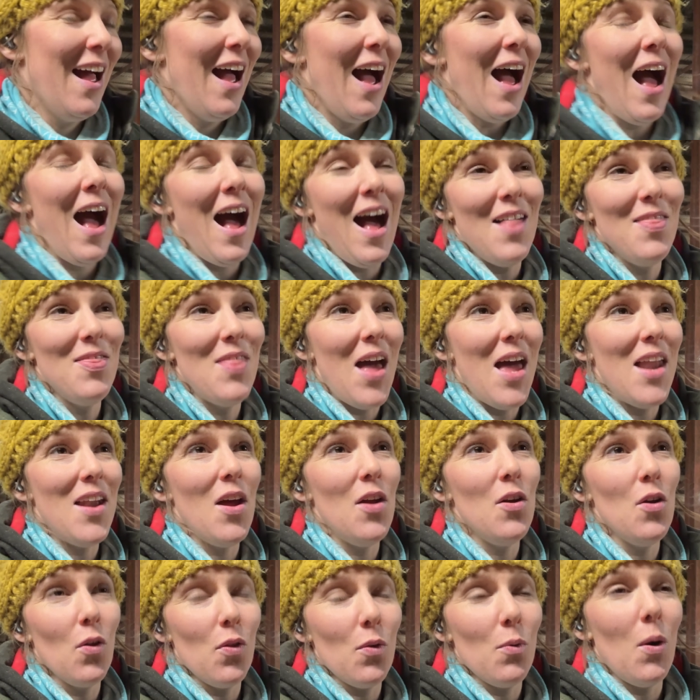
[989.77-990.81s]
And then
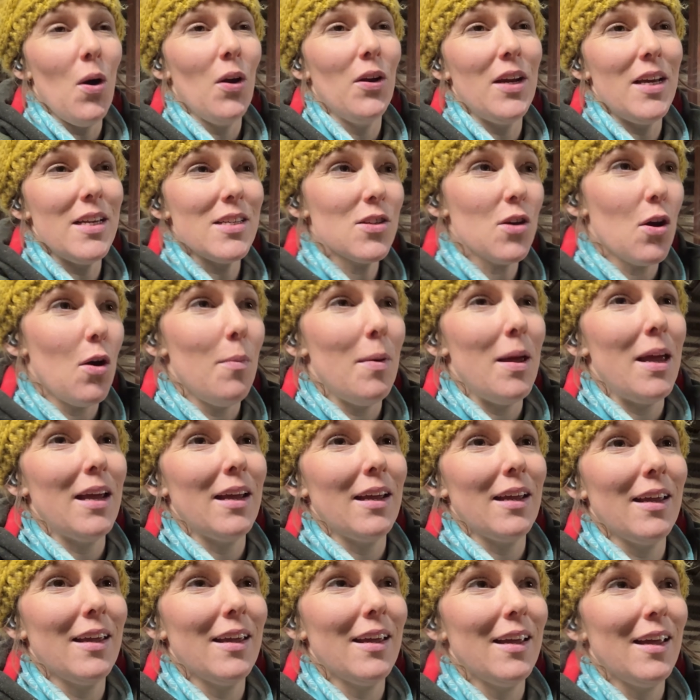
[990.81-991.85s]
another one is coming
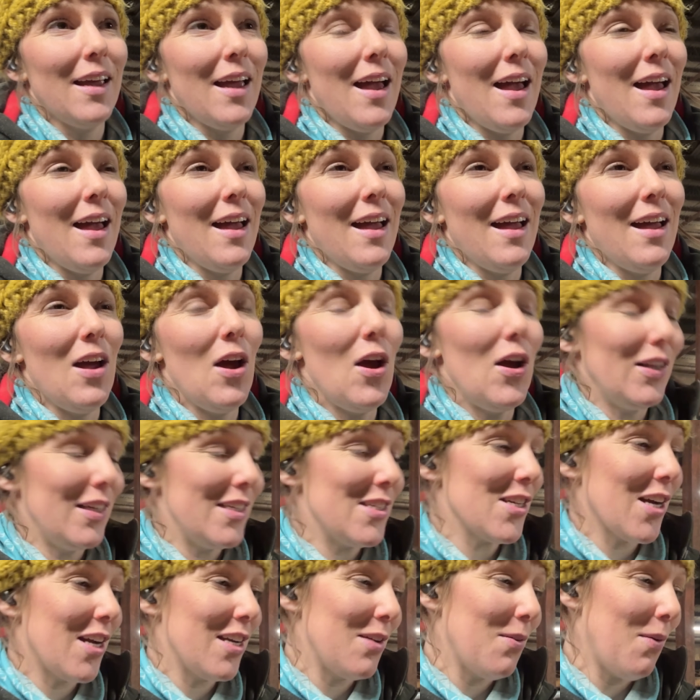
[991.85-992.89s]
early
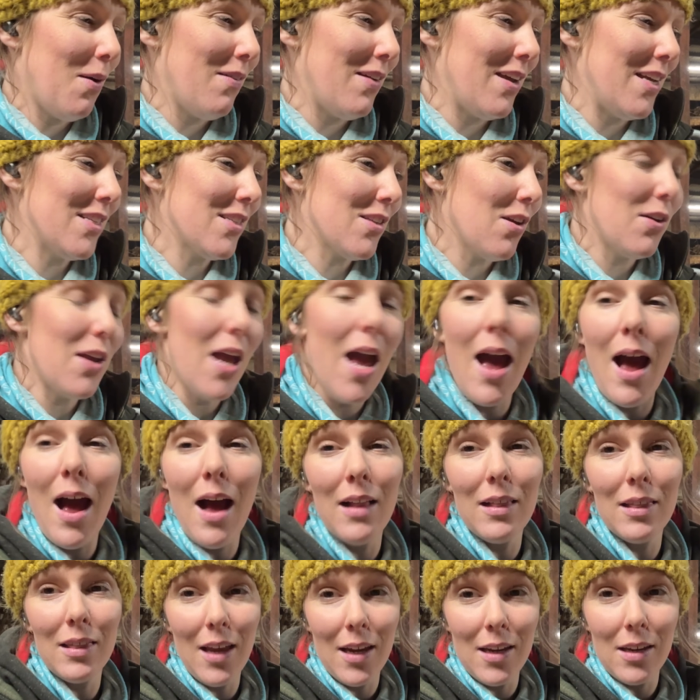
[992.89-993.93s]
January. So yeah,
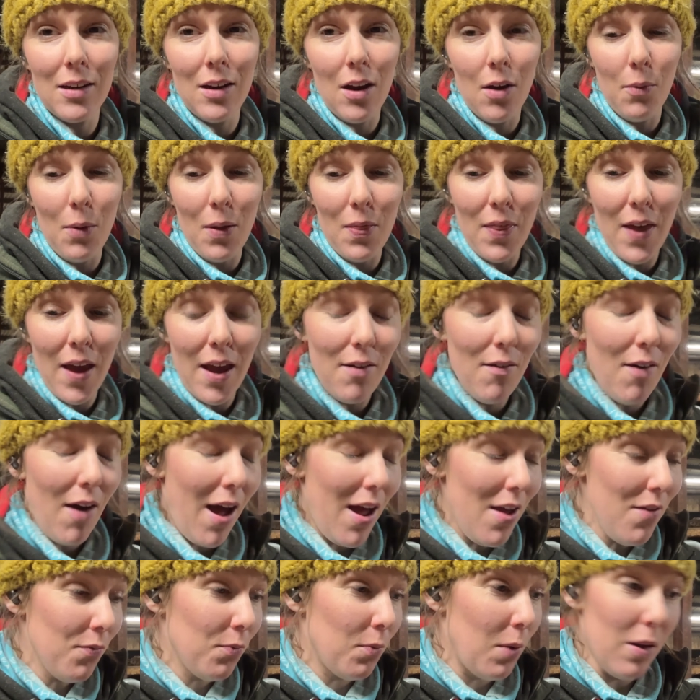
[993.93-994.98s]
I'll let you know when they
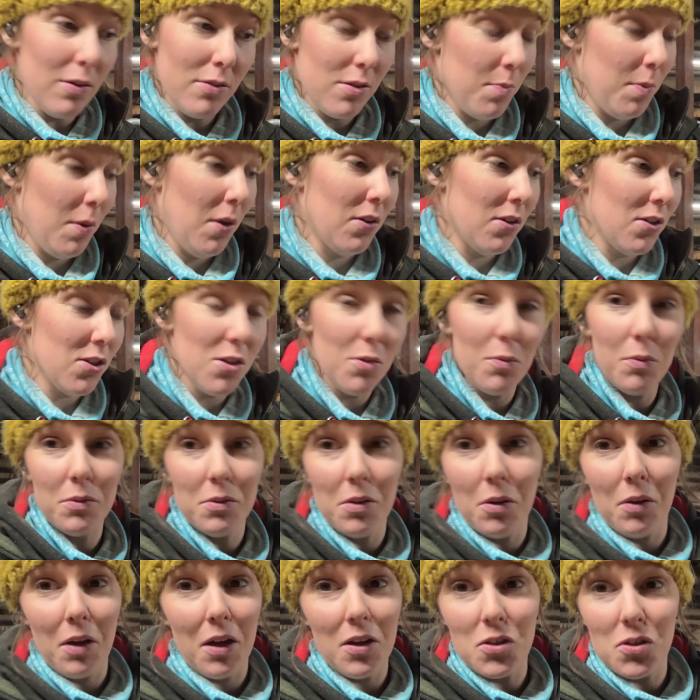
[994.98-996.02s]
arrive. Well, to be honest, you
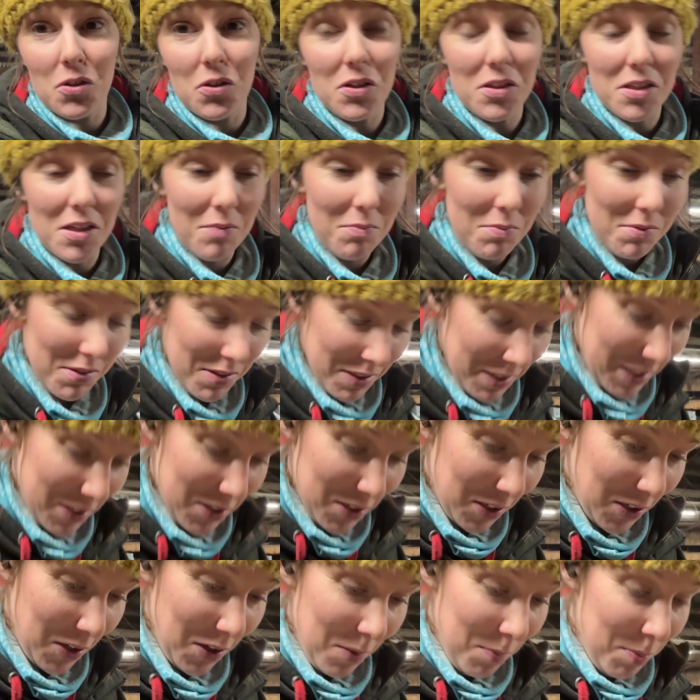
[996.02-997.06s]
don't get a choice. I'm
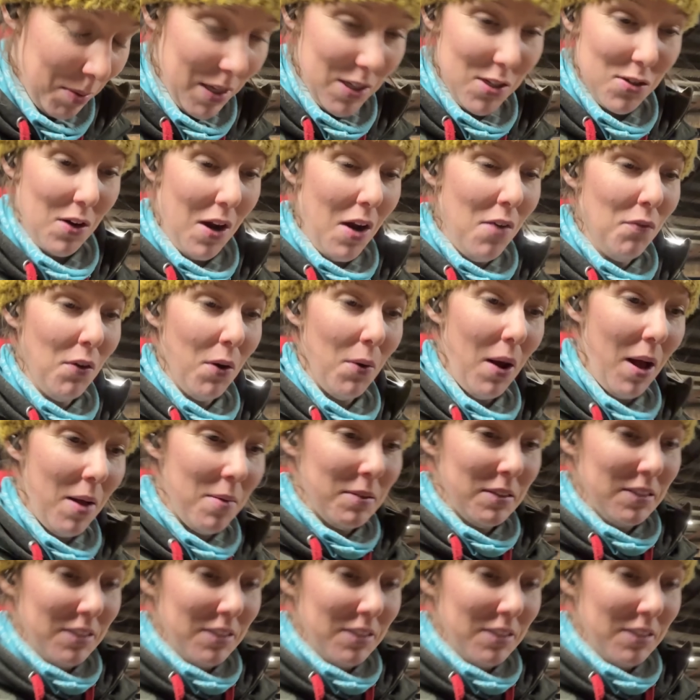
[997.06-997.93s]
literally going to plaster it everywhere.